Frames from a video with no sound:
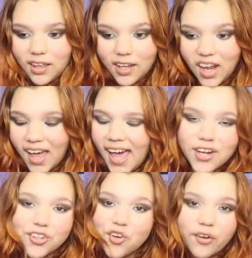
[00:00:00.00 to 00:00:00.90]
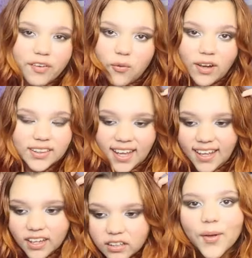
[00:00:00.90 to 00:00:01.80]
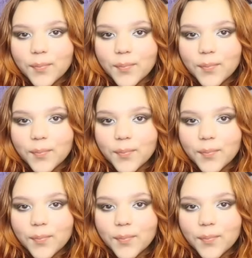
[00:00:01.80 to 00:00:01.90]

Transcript: And I don't know if I want that yet.